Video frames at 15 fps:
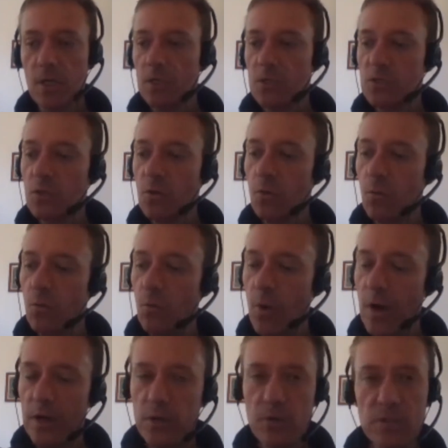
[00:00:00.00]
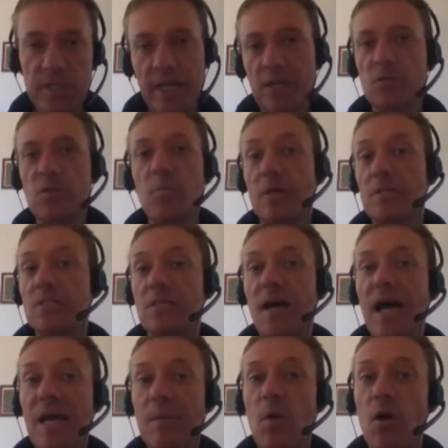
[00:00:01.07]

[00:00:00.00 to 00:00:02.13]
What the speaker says: So when you're taking so much time